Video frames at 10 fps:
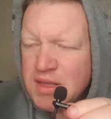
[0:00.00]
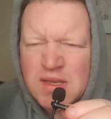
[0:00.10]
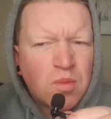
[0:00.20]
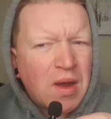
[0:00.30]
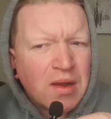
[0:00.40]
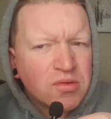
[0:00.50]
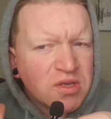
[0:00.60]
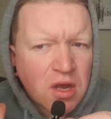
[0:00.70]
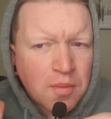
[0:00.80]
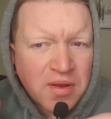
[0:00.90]
This is why I
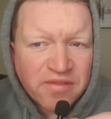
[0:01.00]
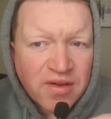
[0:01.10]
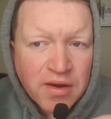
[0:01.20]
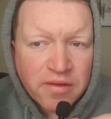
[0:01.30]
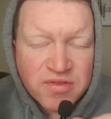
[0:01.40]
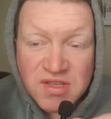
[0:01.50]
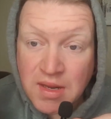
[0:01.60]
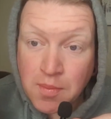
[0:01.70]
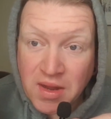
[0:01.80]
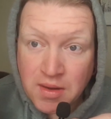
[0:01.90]
was not a big fan of
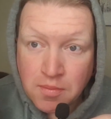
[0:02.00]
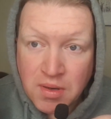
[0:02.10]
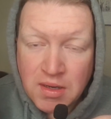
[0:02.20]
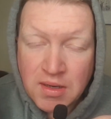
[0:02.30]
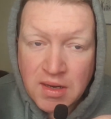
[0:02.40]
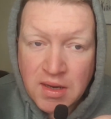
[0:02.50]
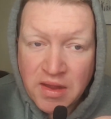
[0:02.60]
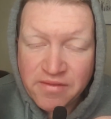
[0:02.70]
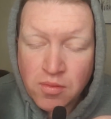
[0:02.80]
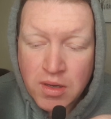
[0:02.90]
Stipa being the
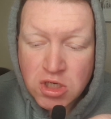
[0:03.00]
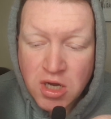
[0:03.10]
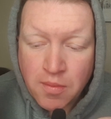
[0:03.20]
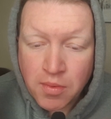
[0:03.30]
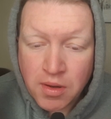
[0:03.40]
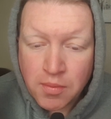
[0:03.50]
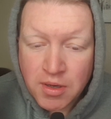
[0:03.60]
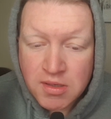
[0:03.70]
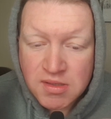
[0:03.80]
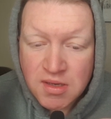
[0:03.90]
heavyweight champion,
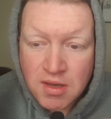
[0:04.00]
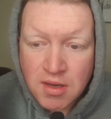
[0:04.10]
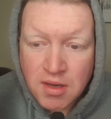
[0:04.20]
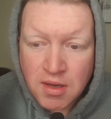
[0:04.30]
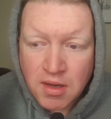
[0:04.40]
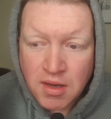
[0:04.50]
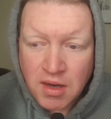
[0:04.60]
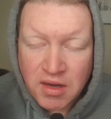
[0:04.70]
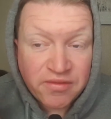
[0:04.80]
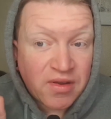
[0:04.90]
because
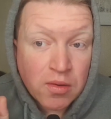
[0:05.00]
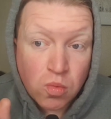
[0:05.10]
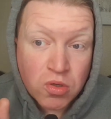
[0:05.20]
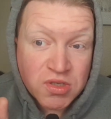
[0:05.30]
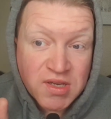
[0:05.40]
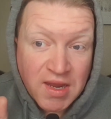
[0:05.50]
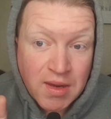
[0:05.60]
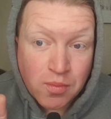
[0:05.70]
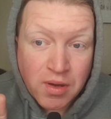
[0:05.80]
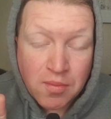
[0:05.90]
he'd fight once a
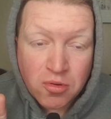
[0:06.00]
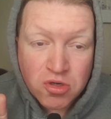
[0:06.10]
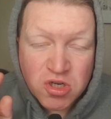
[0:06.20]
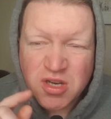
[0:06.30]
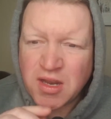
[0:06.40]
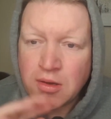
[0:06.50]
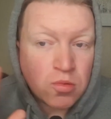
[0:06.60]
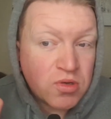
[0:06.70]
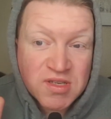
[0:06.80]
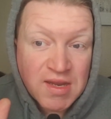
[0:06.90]
year pretty much and then you
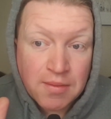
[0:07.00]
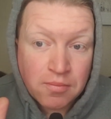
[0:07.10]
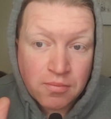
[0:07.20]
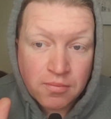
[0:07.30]
wouldn't see him.